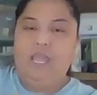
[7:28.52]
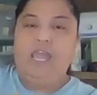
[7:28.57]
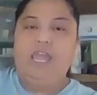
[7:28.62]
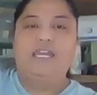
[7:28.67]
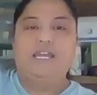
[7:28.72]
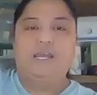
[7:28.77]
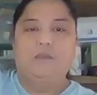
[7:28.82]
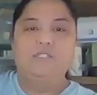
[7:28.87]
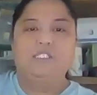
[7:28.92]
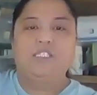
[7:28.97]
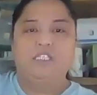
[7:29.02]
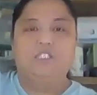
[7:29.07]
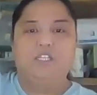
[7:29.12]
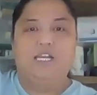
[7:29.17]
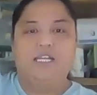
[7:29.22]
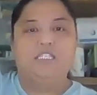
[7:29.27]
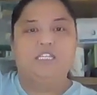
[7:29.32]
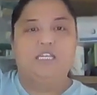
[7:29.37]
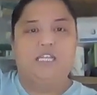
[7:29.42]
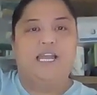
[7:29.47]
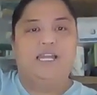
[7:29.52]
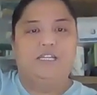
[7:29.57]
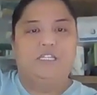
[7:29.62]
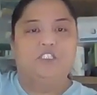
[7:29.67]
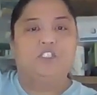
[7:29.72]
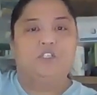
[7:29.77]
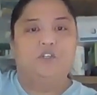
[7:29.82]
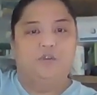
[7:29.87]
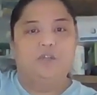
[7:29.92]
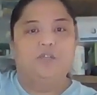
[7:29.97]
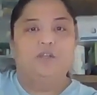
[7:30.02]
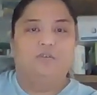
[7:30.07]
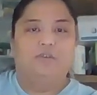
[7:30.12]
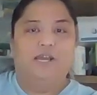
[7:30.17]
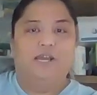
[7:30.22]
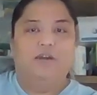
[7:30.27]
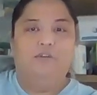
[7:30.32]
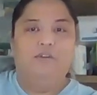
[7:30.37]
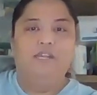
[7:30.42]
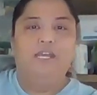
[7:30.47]
And I would suggest to kind of stir it
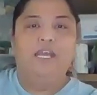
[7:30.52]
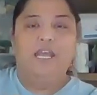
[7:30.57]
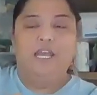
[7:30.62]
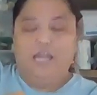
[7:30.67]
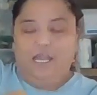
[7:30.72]
around.